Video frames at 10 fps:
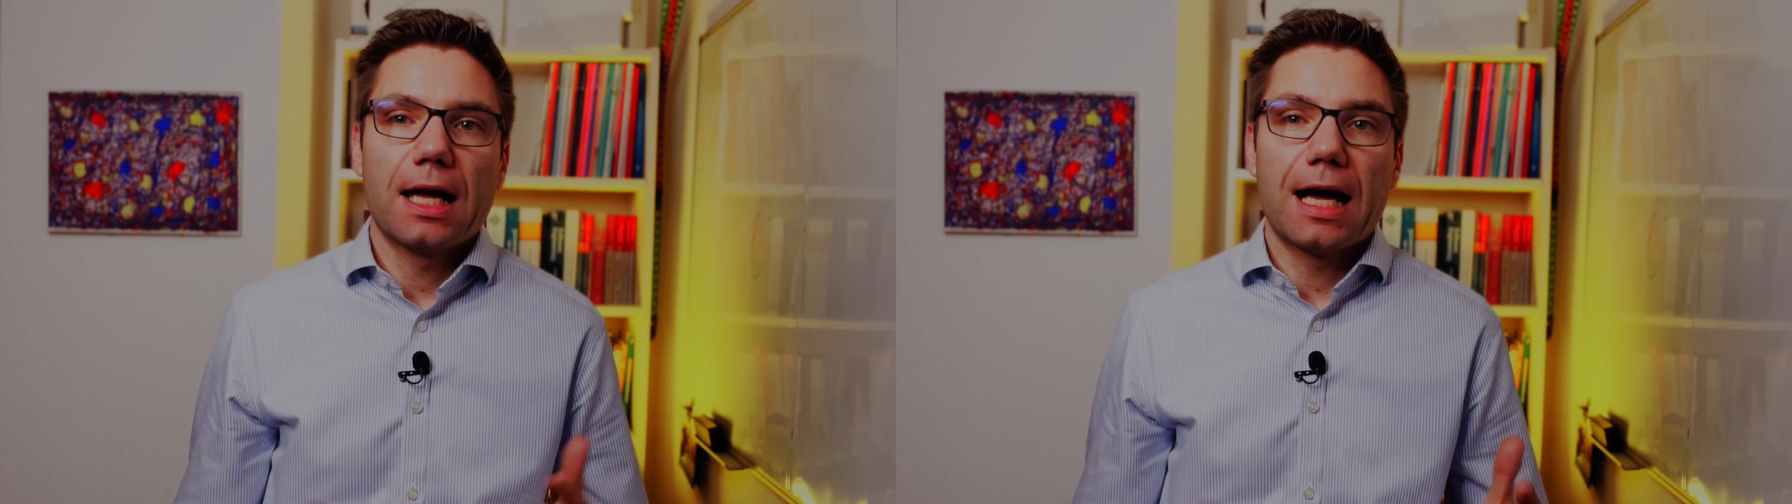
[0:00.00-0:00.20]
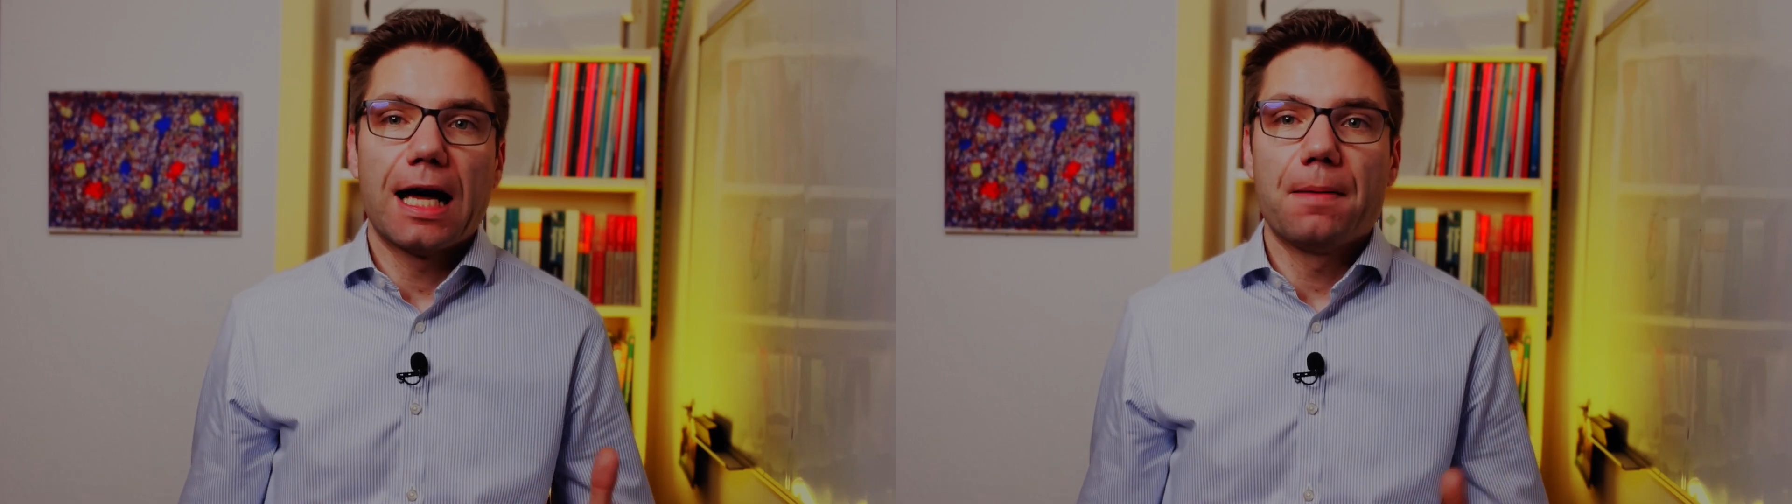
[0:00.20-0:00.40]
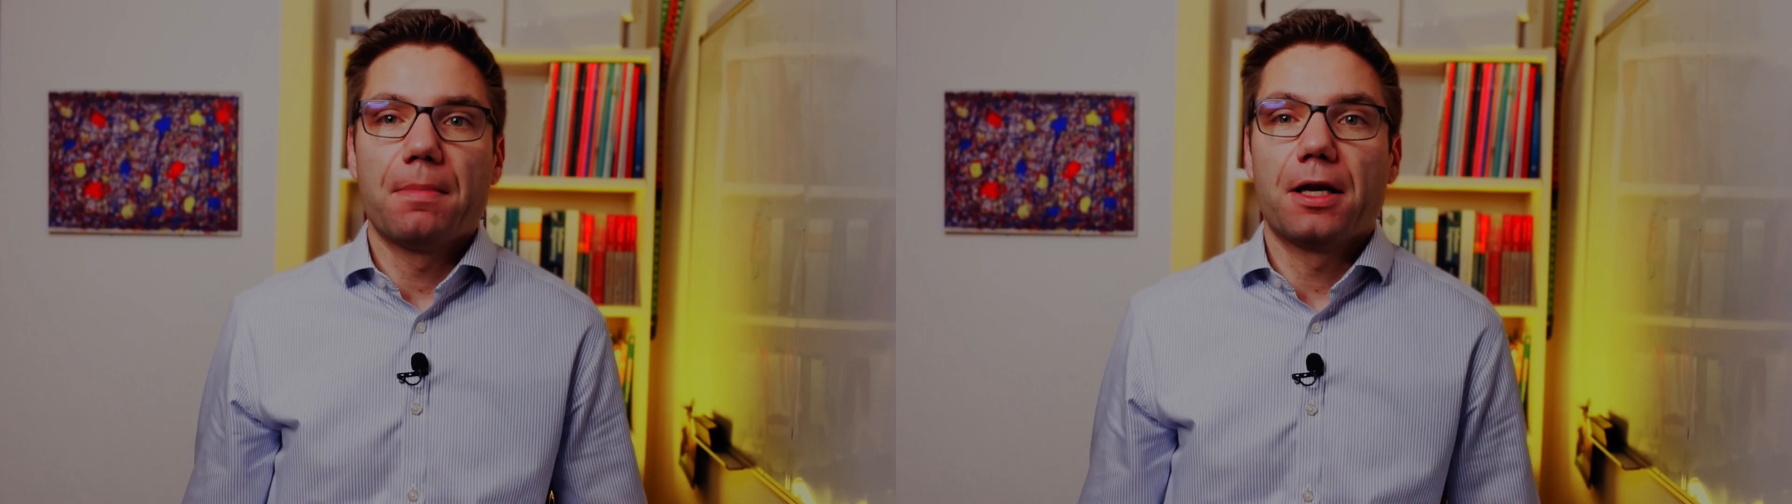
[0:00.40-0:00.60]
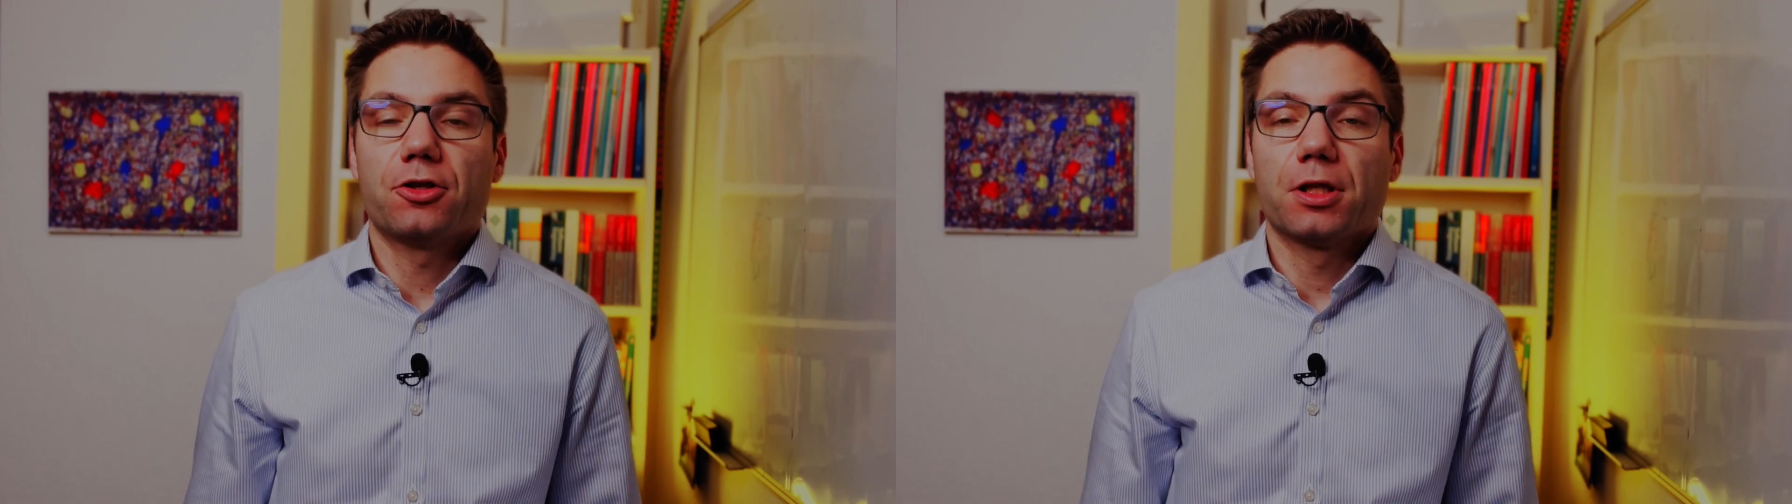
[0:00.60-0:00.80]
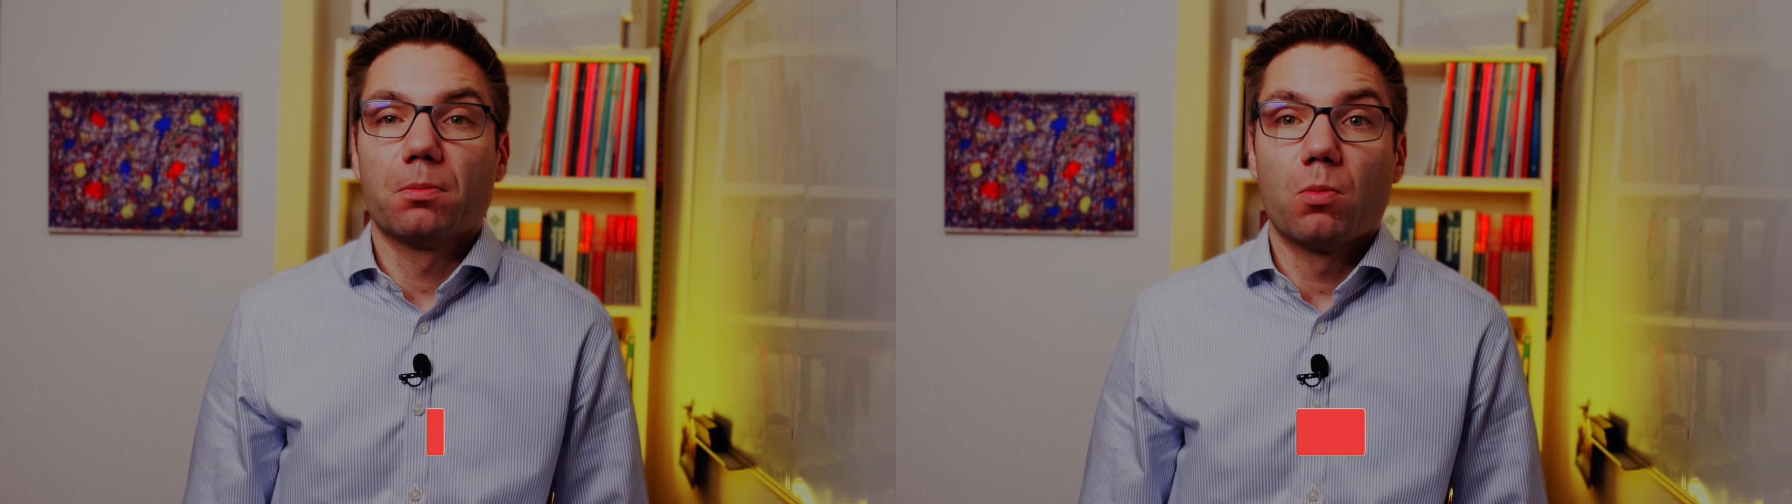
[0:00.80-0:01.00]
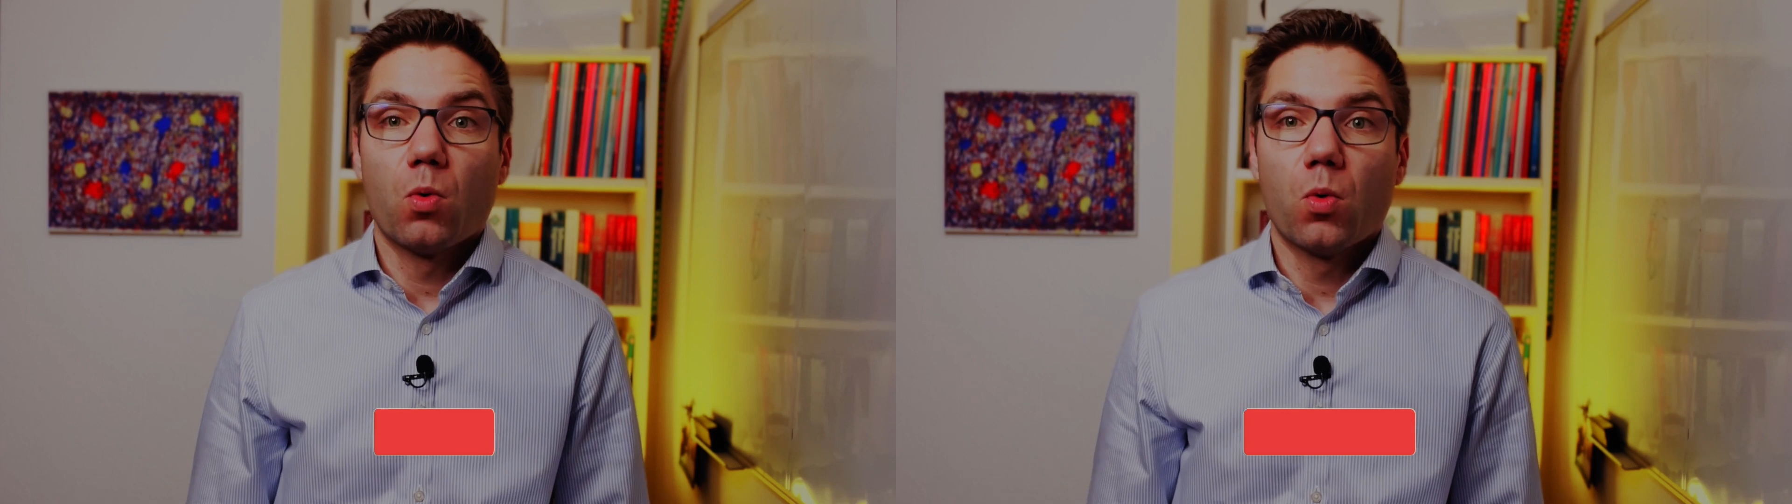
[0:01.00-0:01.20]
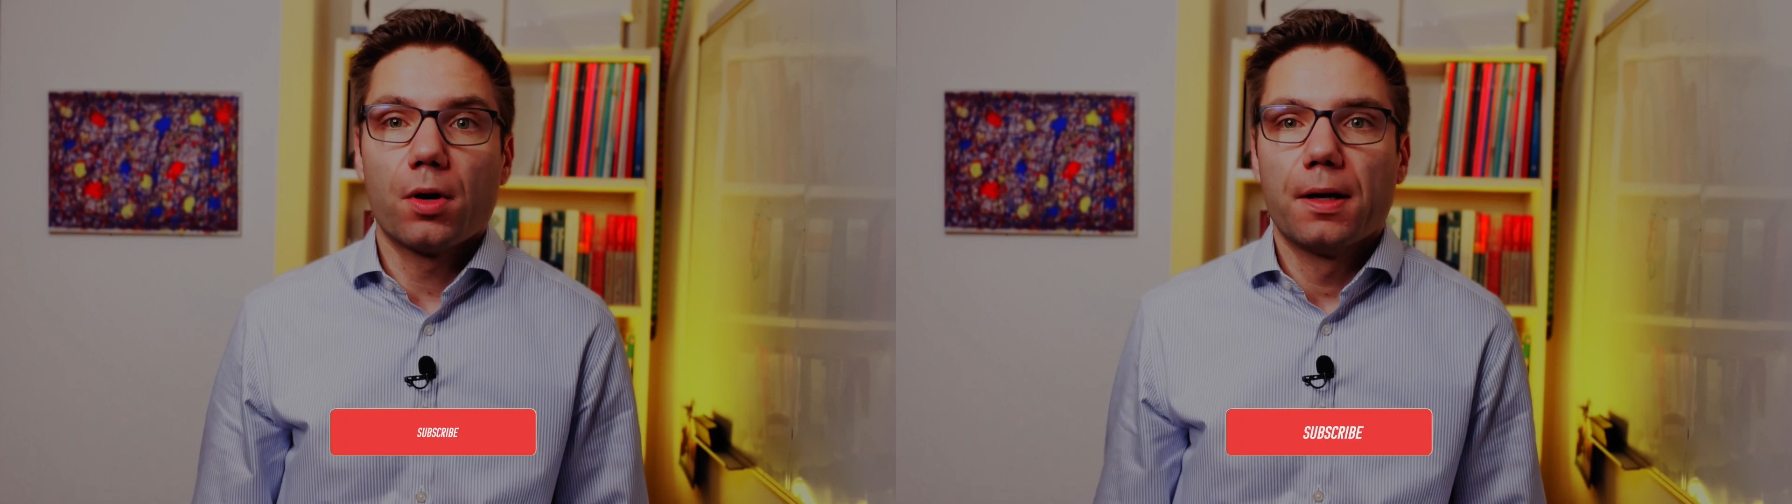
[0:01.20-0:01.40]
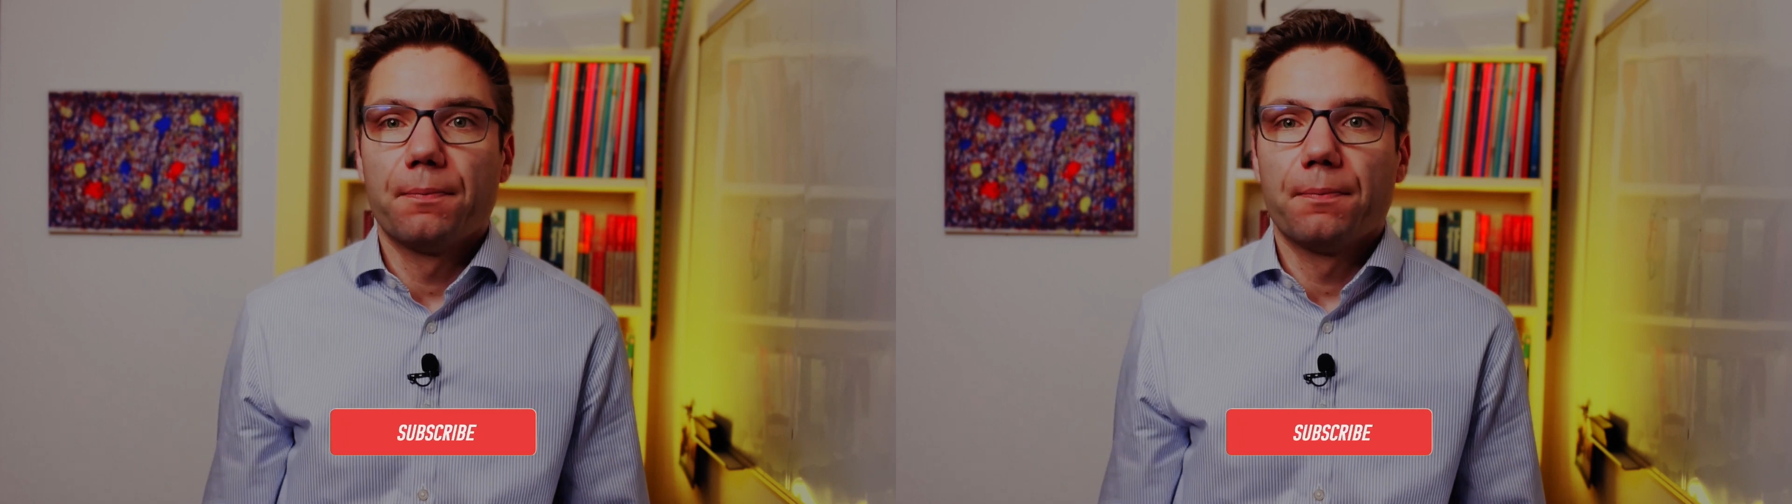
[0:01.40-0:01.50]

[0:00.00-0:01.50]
I'm managing more